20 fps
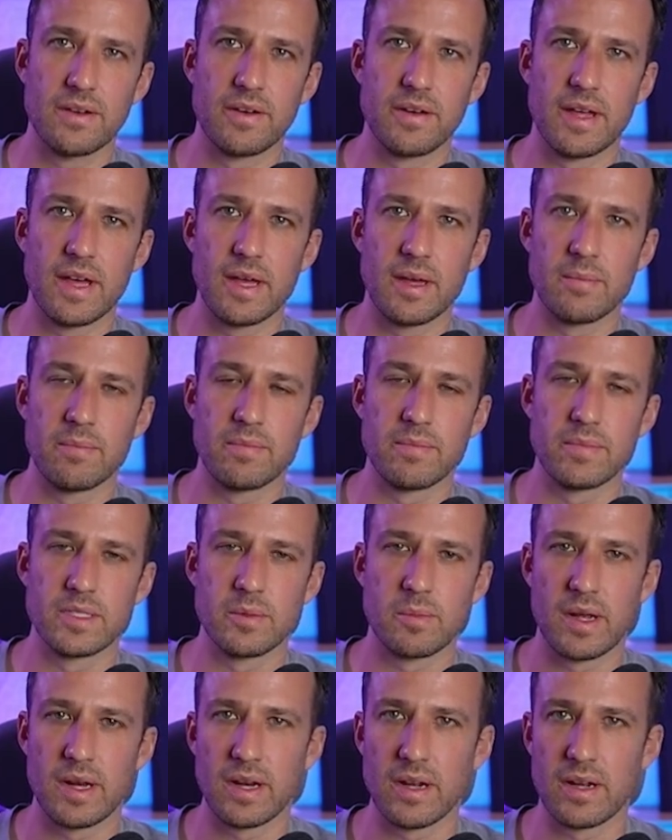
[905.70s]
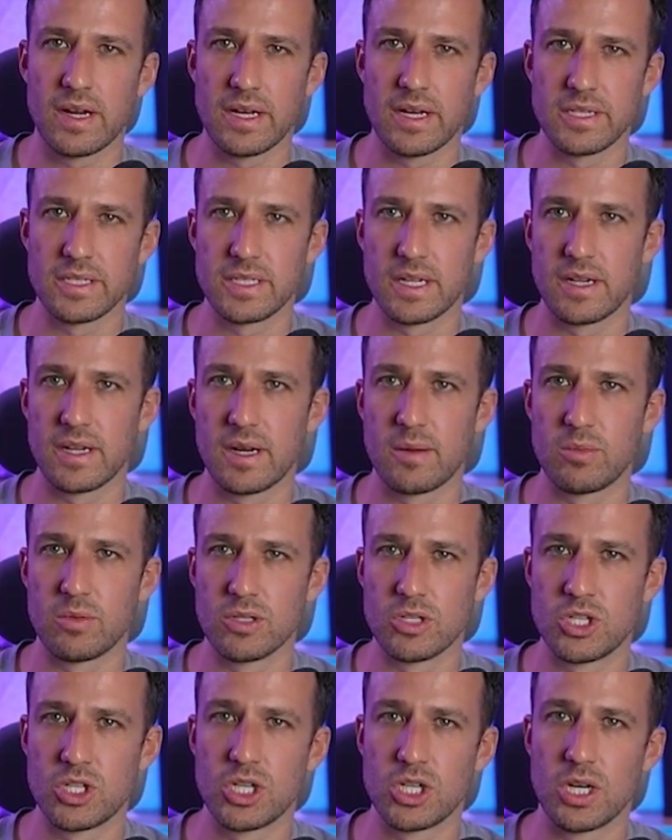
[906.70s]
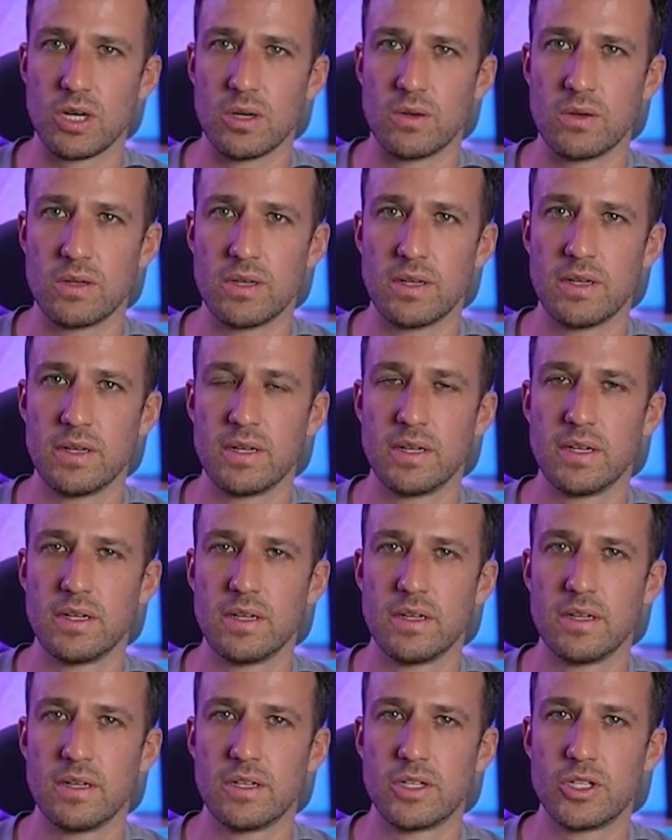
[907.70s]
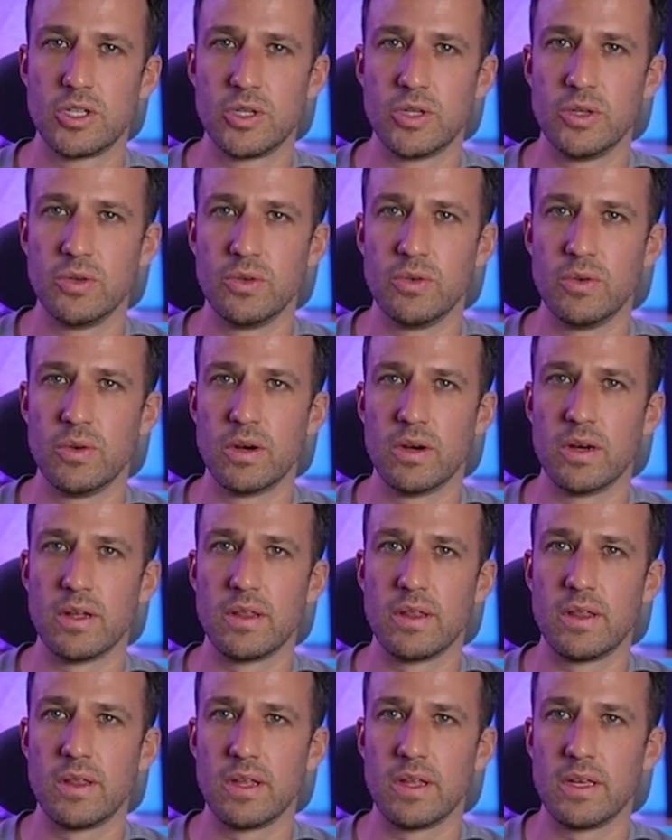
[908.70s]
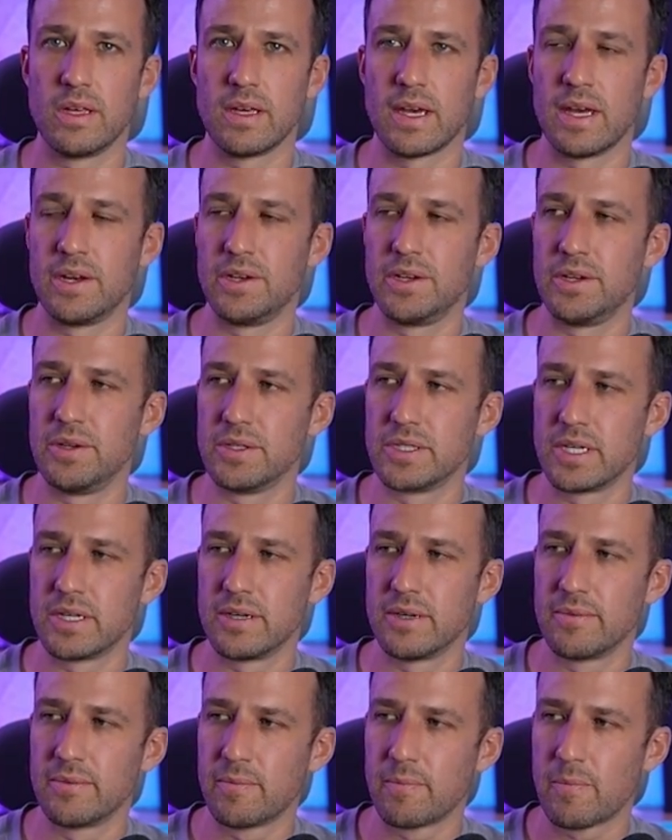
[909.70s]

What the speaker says: name, depending on how you set it up, will show to the end user.